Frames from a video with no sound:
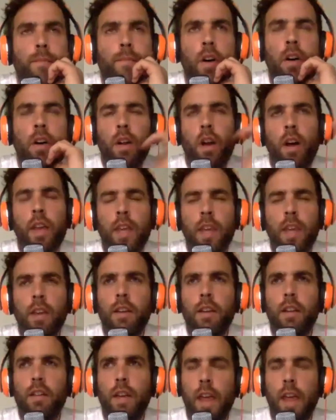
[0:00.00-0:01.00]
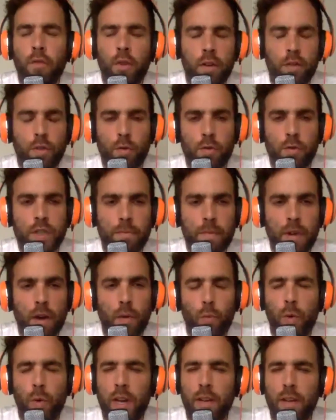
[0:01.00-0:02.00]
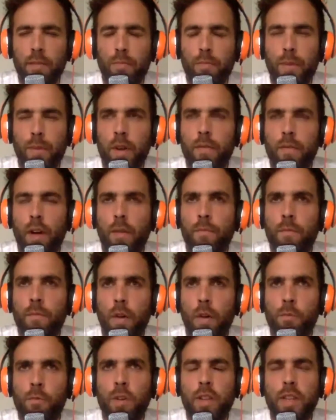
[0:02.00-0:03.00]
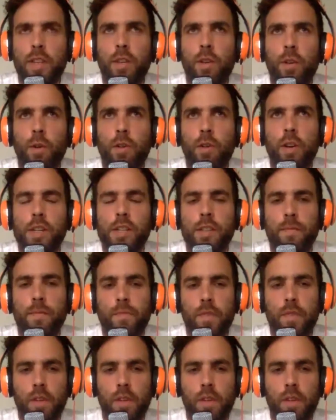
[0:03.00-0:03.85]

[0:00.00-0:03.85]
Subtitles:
I hear everyone talks about winning, but I'm really curious.